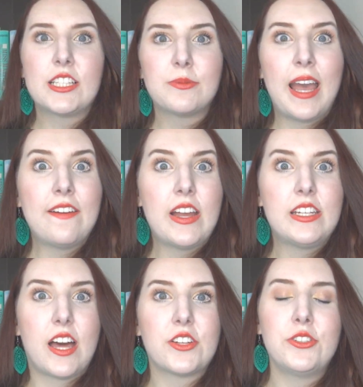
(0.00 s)
Next, we have
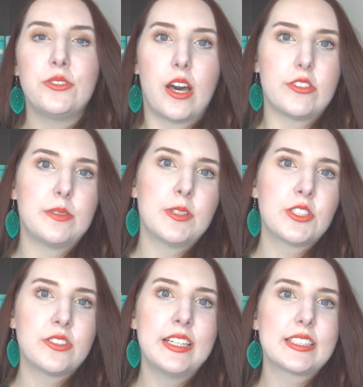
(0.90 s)
another new cozy mystery.